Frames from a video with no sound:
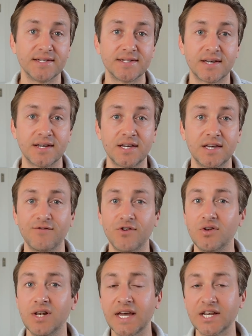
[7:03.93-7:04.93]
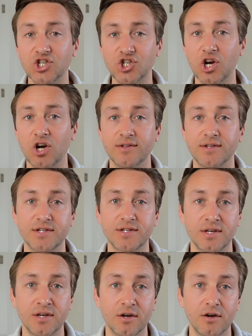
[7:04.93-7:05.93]
is going to give you less
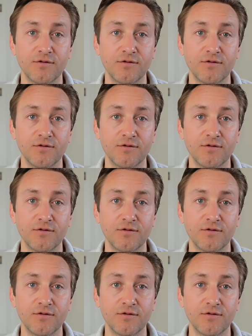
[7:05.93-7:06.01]
chance